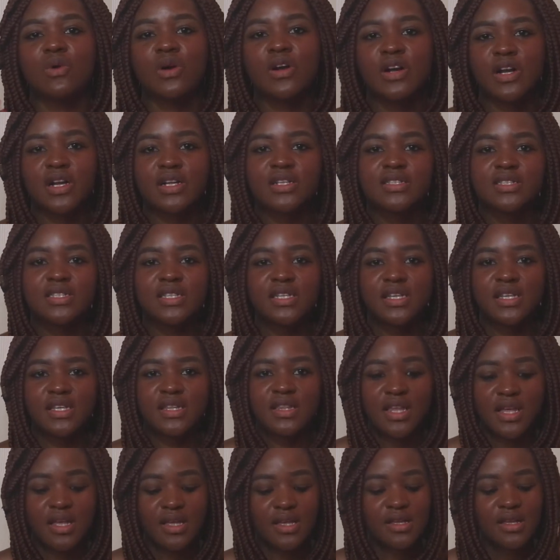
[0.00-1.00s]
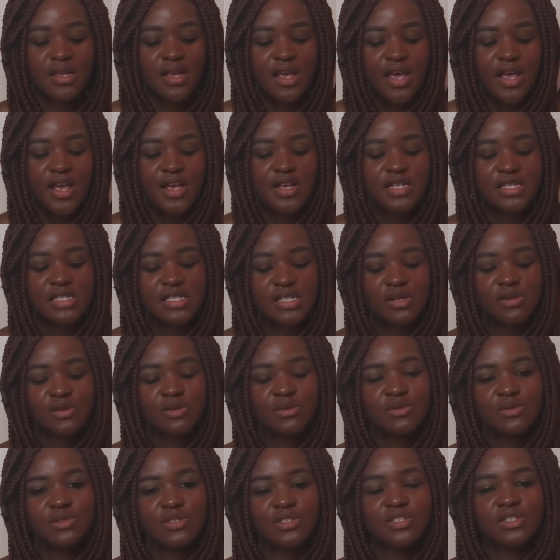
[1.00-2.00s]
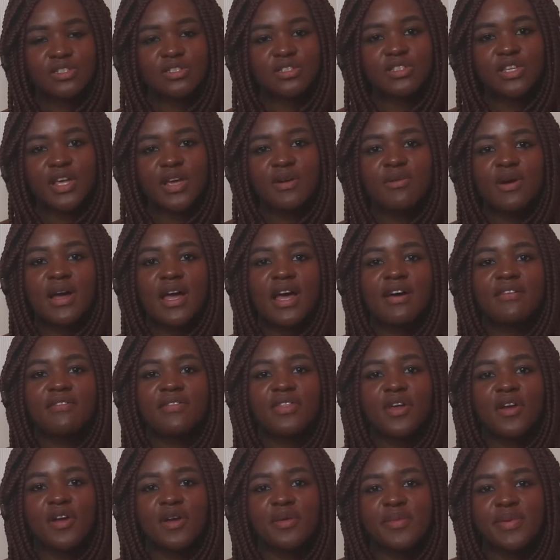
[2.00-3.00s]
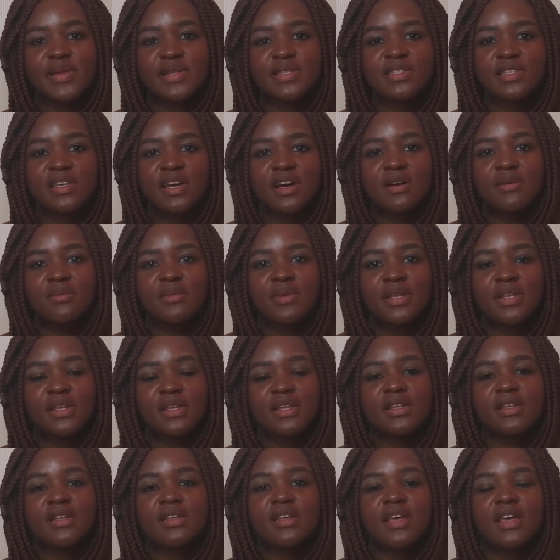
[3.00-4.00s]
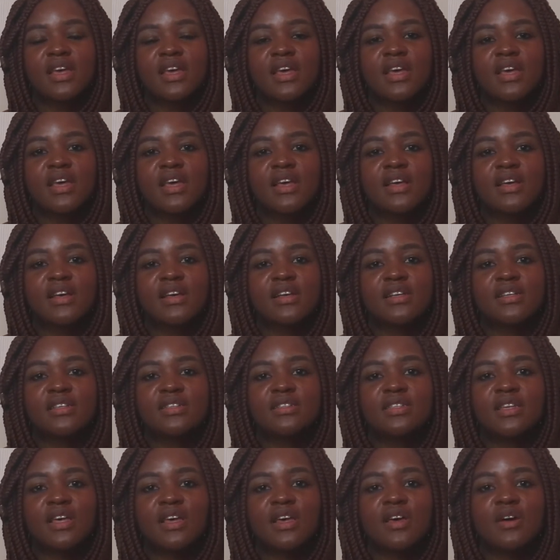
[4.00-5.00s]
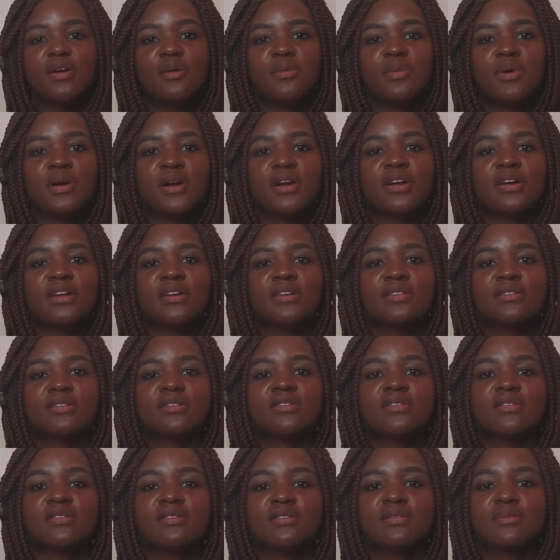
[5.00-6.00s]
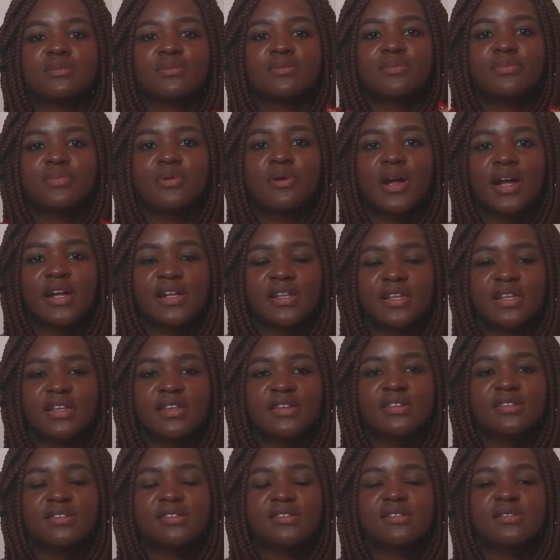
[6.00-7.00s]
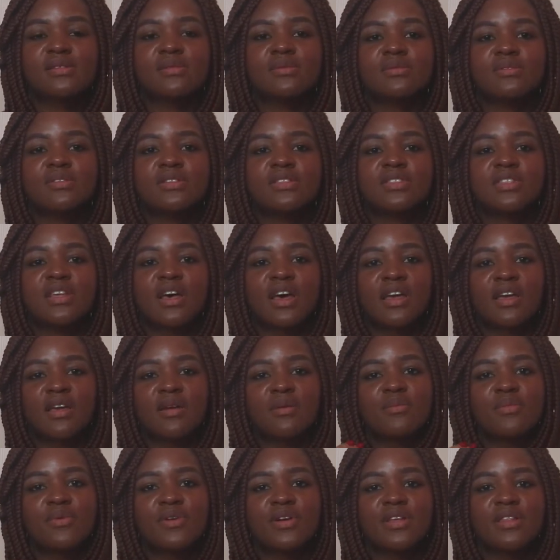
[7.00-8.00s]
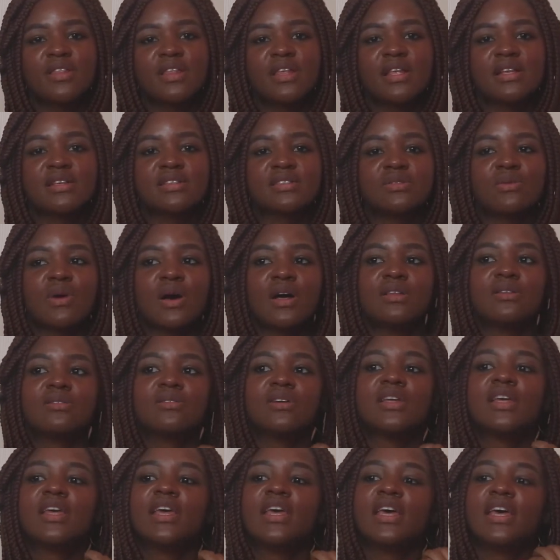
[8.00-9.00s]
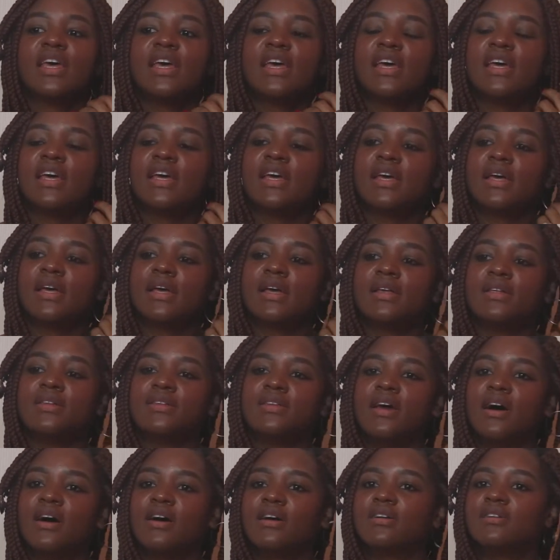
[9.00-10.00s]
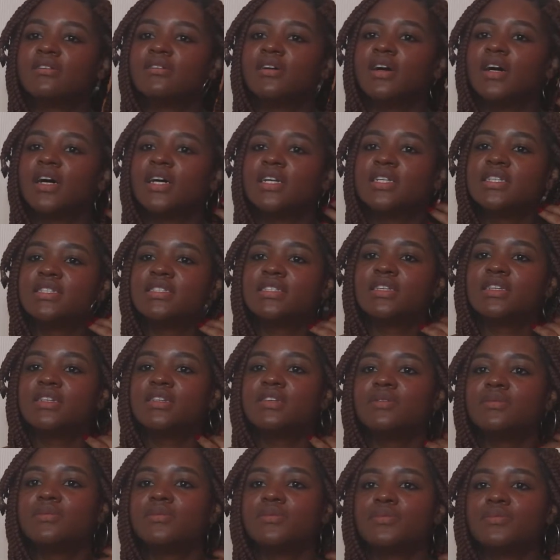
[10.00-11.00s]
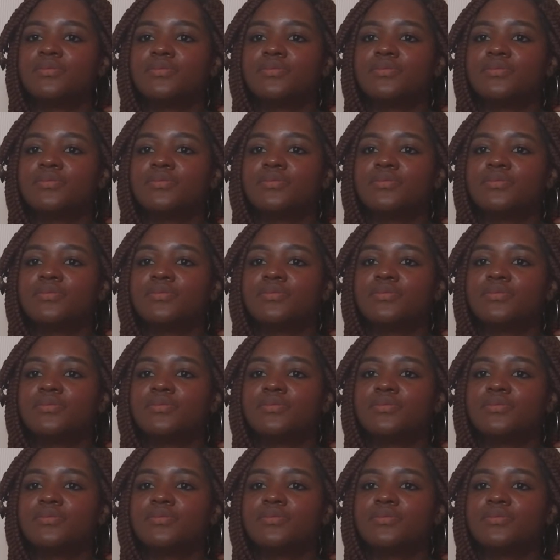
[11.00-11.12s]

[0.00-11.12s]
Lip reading: work to get that. So they would have therapists come in to help her practice sucking, breathing, and swallowing. And y'all, honestly,